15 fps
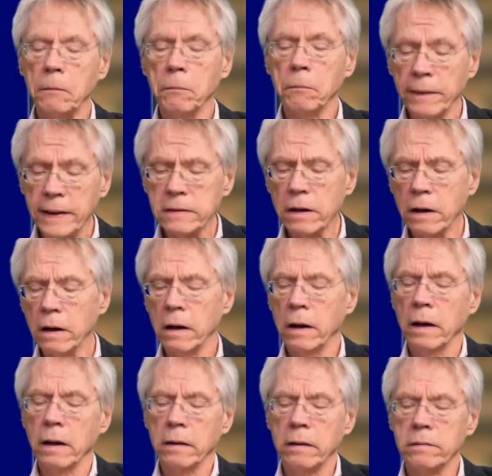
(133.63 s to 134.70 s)
these are
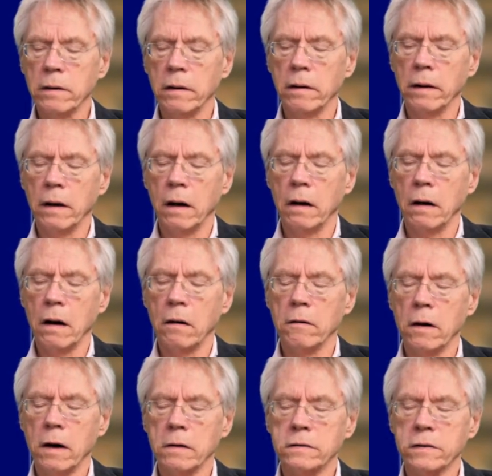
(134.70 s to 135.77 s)

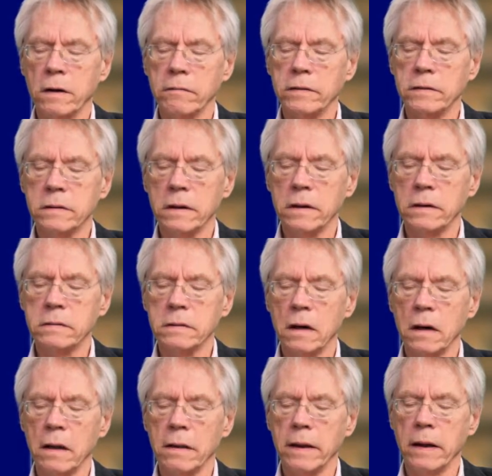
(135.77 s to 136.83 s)
services
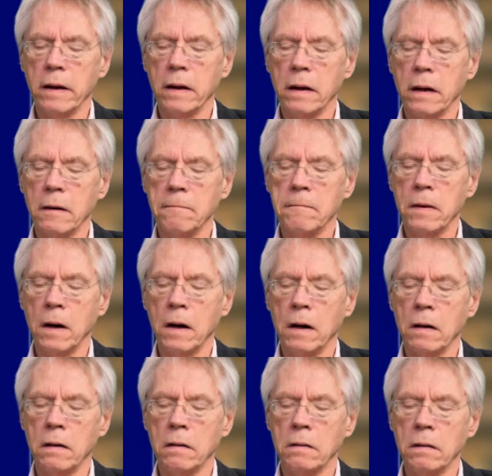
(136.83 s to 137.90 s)
that
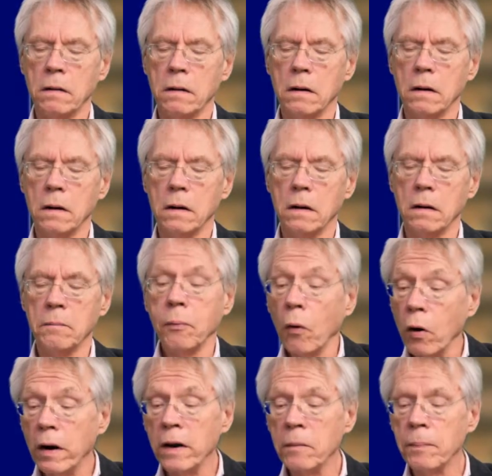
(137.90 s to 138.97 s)
are
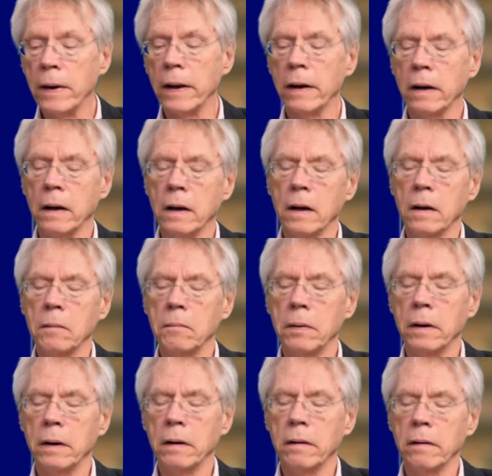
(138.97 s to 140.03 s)
important, but
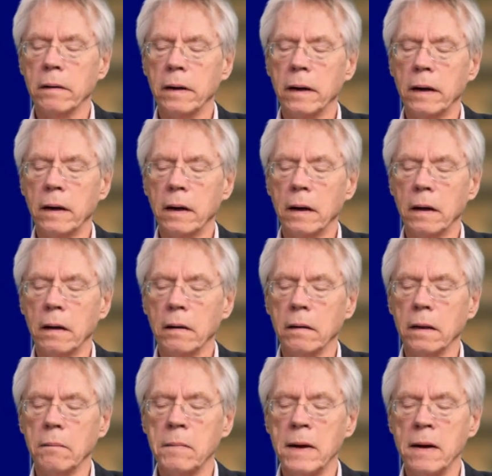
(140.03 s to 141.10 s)
they
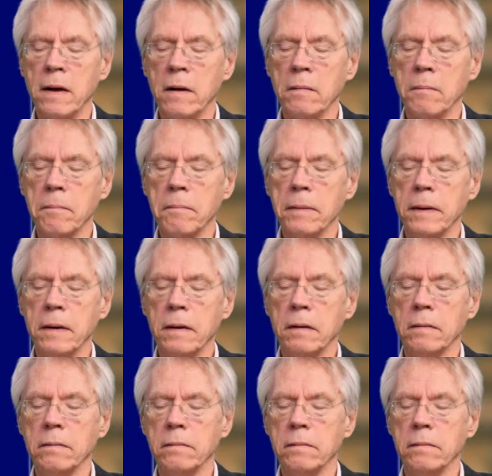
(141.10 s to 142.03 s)
may not be